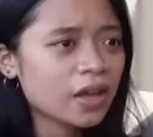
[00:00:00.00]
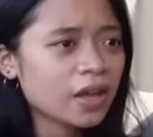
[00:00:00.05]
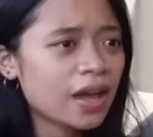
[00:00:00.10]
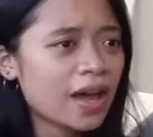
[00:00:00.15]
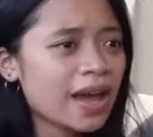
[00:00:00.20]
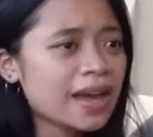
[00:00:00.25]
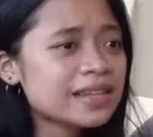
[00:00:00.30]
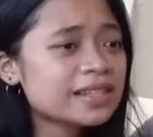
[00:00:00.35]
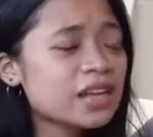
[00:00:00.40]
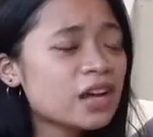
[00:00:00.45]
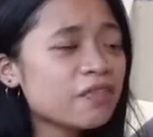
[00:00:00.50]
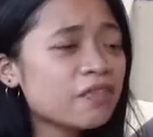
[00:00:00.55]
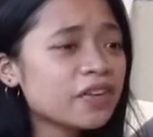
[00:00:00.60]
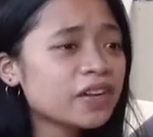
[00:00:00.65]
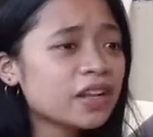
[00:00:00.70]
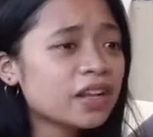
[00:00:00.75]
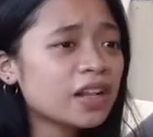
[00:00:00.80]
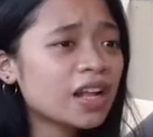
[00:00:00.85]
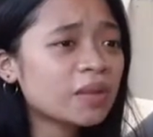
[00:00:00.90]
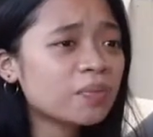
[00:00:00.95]
I
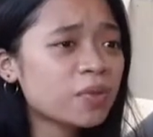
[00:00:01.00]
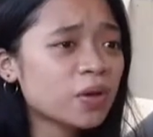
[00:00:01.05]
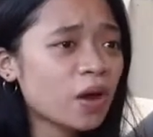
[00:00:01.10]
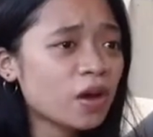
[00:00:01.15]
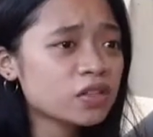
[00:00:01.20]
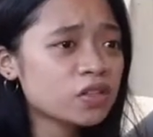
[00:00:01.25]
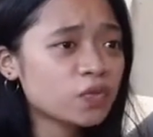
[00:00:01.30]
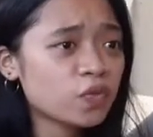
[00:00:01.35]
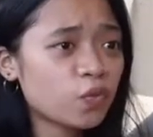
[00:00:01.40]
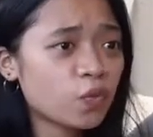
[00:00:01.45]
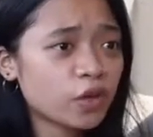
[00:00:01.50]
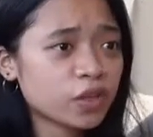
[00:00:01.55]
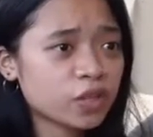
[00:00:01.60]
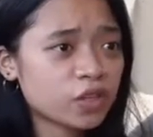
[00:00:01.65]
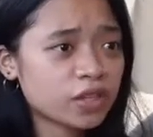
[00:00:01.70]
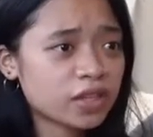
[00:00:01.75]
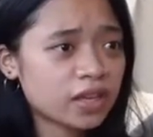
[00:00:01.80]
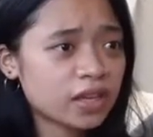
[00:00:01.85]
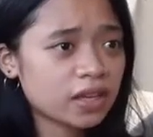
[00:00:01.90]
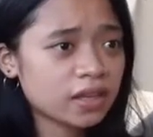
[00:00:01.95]
suffered a lot because of what
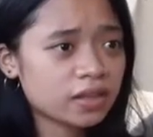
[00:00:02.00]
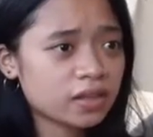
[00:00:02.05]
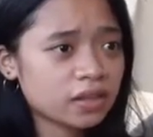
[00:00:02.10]
you did.